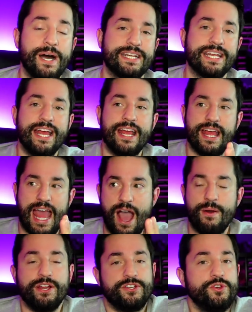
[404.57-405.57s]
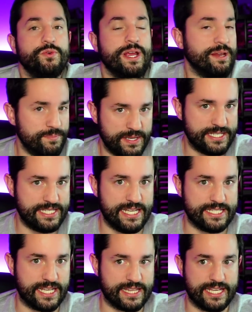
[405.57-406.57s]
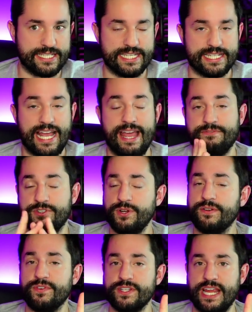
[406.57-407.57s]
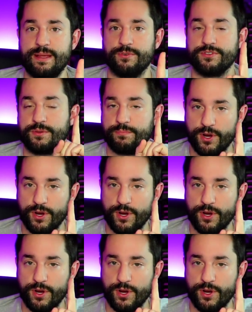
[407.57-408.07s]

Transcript: But how I do N P Cs like this is I have two different tables.